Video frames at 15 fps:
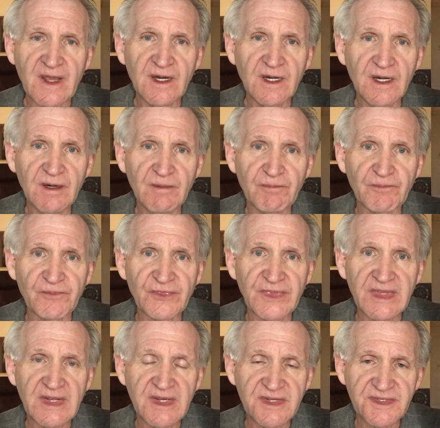um,
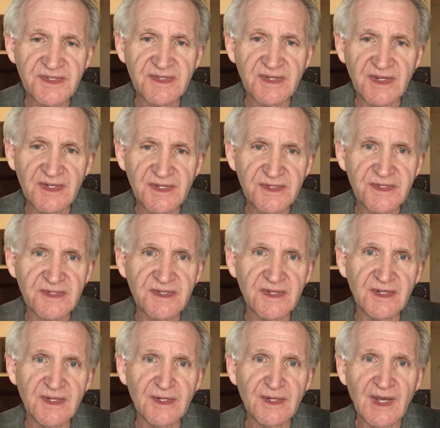his, his,
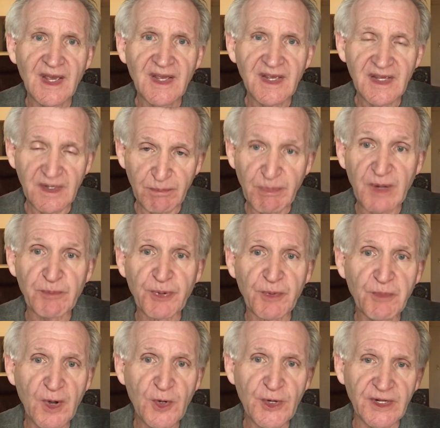uh, he had been
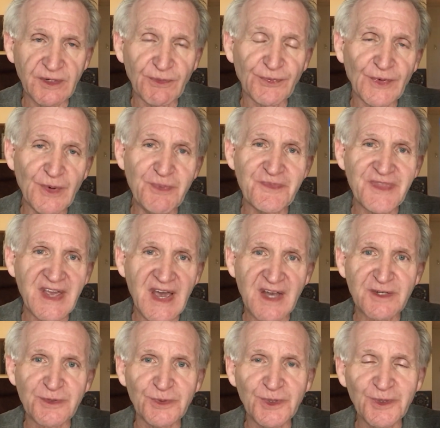promoted from the
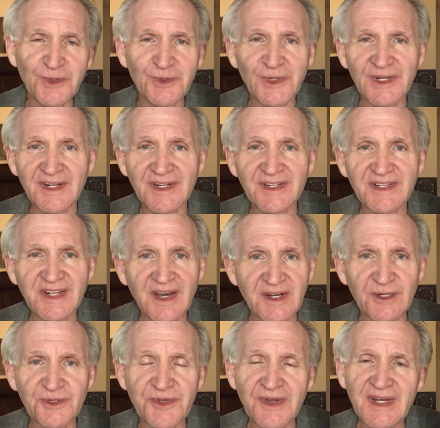actual uh,
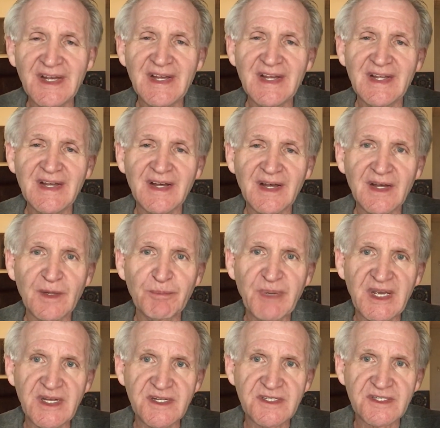title uh,
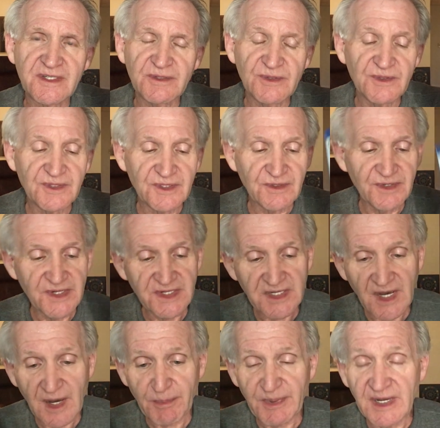page to, to the
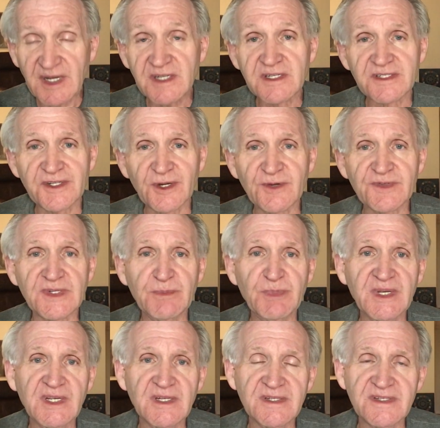top, and he deserves it
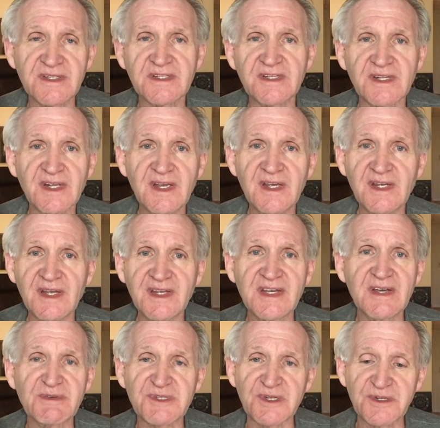because it's, he, he
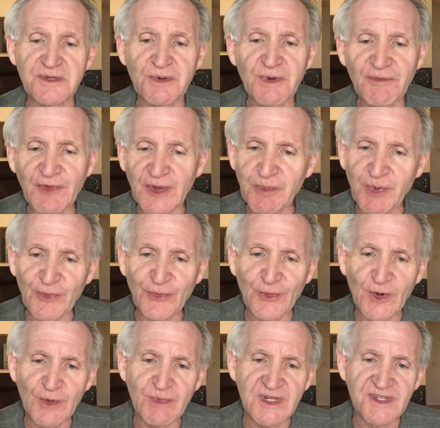gives a terrific
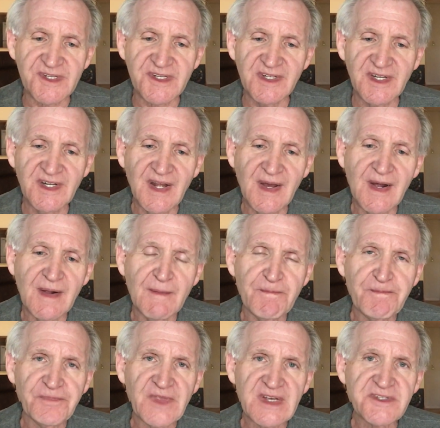performance and
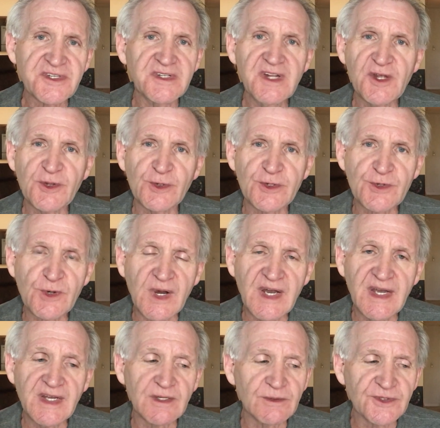it's another
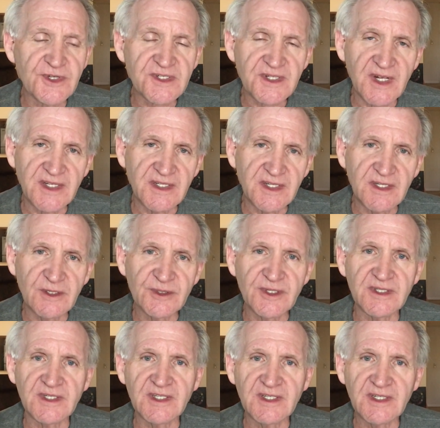triangle, just like the
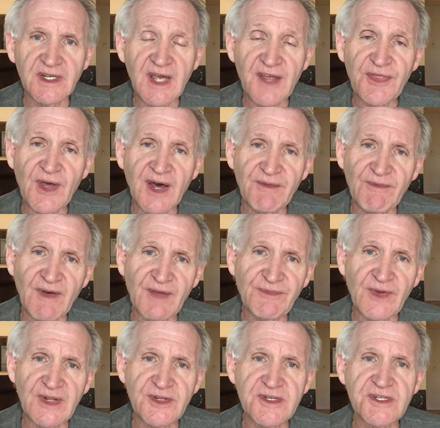Gilded Lily. I, I, I,
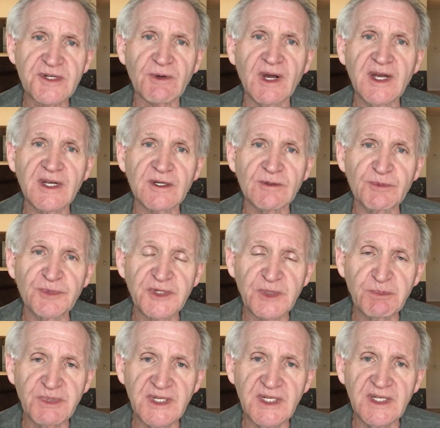found this triangle to
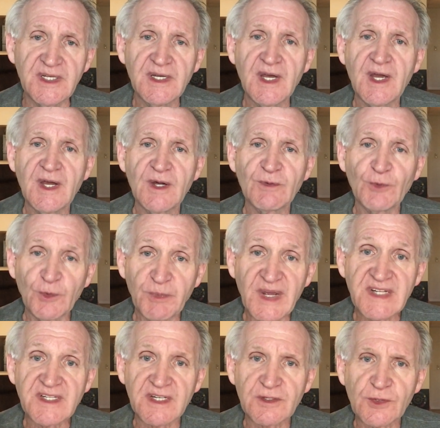be,
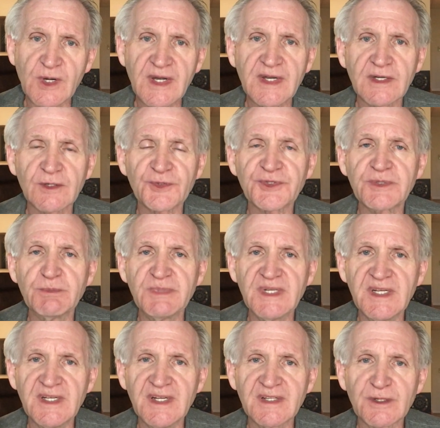romantic triangle, to
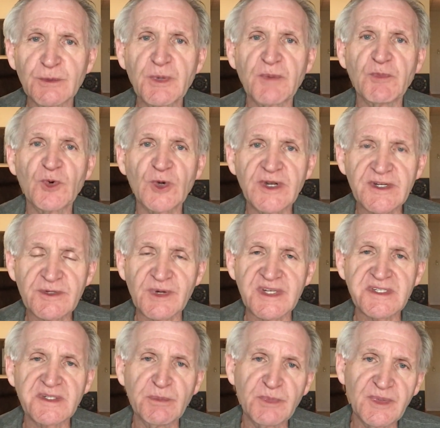be a little bit more
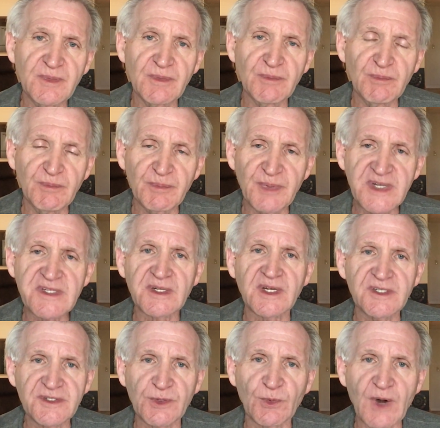interesting, basically
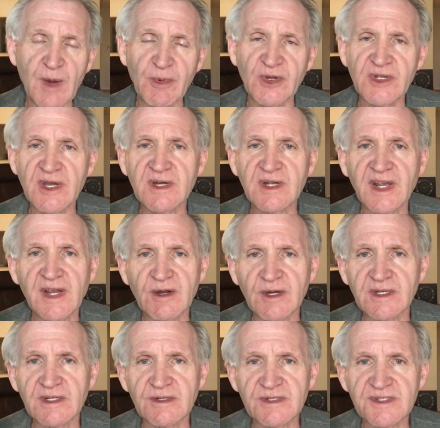because the Robert Young
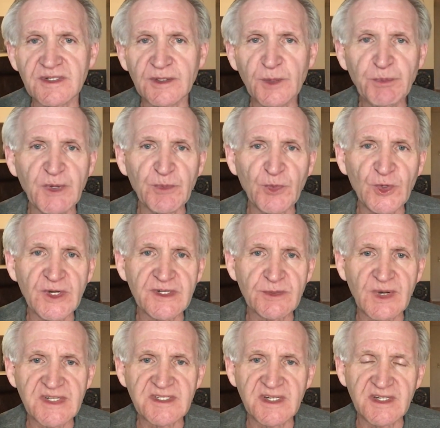character is a little bit more
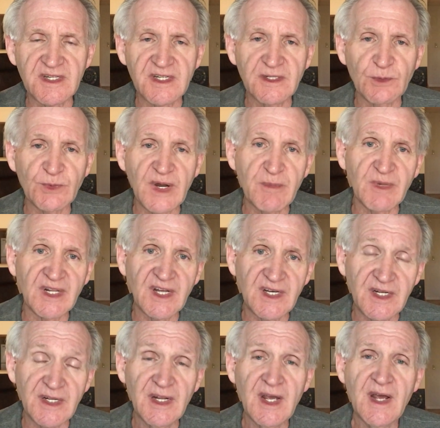interesting than the Ray
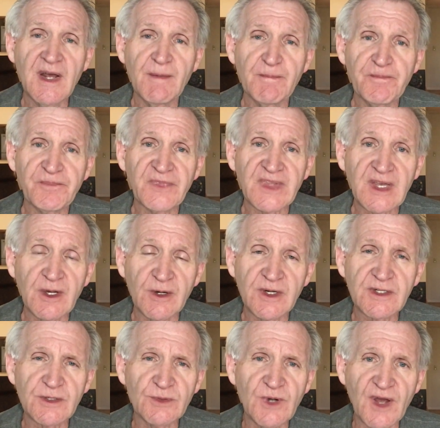Milland
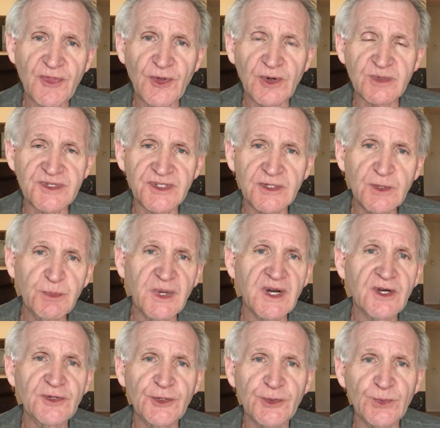character, who I thought was a little bit
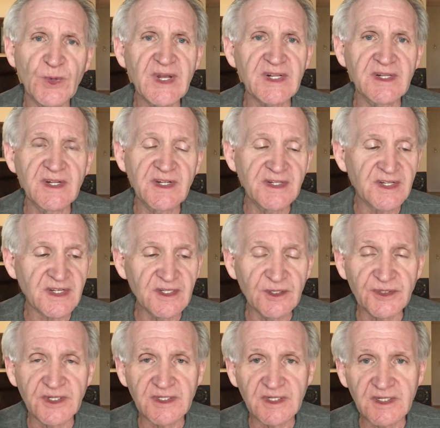underwritten in the
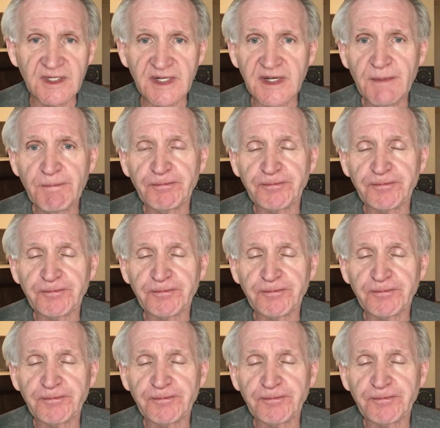Gilded Lily.